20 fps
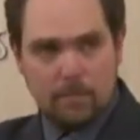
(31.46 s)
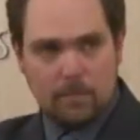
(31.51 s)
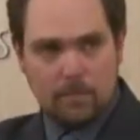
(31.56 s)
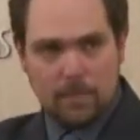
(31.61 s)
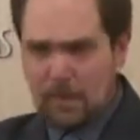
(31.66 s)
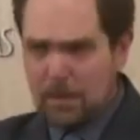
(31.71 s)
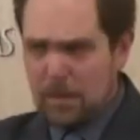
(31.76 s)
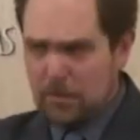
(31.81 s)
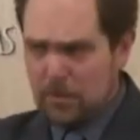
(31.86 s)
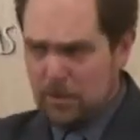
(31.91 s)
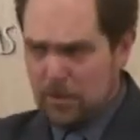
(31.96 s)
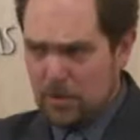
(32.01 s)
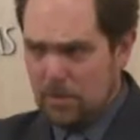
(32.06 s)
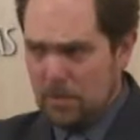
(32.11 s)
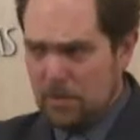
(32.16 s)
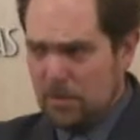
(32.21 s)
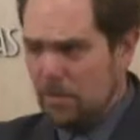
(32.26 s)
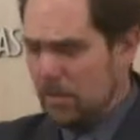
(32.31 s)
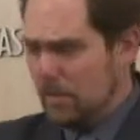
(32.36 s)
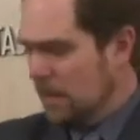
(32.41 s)
its
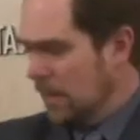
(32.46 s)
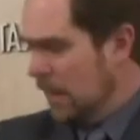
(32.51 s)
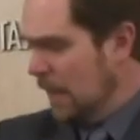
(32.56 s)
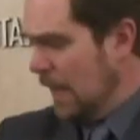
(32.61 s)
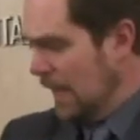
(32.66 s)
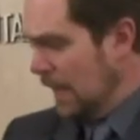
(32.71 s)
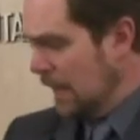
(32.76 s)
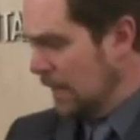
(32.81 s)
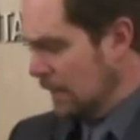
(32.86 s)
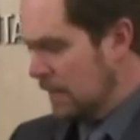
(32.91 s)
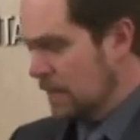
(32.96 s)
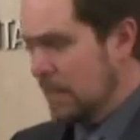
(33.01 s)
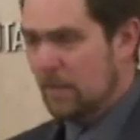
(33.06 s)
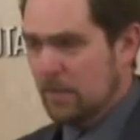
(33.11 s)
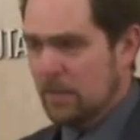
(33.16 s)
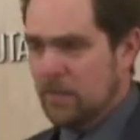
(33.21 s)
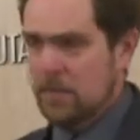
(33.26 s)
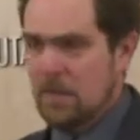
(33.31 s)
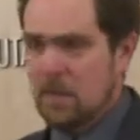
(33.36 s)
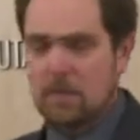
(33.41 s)
currency. And the
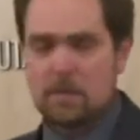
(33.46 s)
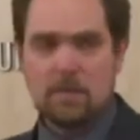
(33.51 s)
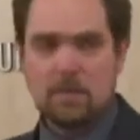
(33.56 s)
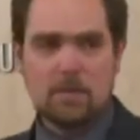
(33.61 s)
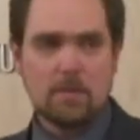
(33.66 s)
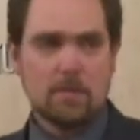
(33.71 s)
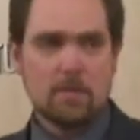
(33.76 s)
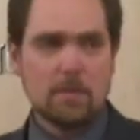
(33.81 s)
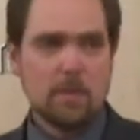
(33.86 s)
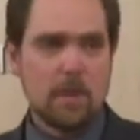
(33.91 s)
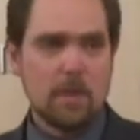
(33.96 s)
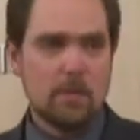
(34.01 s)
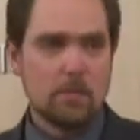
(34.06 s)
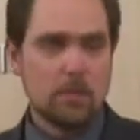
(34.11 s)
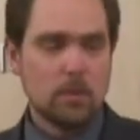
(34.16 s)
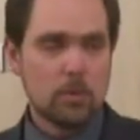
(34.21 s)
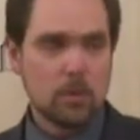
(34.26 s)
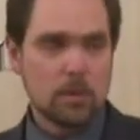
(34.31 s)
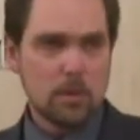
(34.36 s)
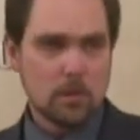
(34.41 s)
next sentence
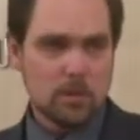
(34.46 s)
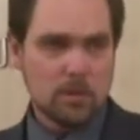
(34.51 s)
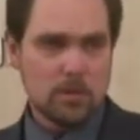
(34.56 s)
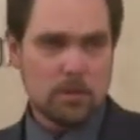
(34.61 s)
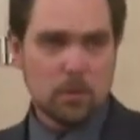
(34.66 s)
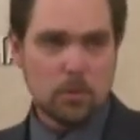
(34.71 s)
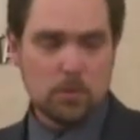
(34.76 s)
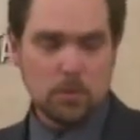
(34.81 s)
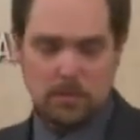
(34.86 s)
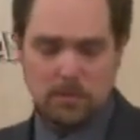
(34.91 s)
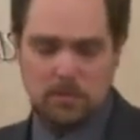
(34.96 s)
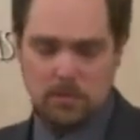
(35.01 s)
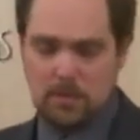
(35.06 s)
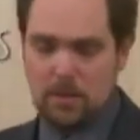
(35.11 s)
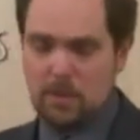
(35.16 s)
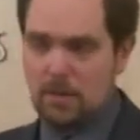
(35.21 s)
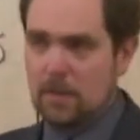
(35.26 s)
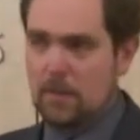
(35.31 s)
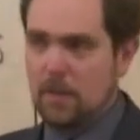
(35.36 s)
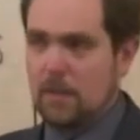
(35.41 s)
everywhere was
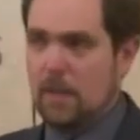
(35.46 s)
always,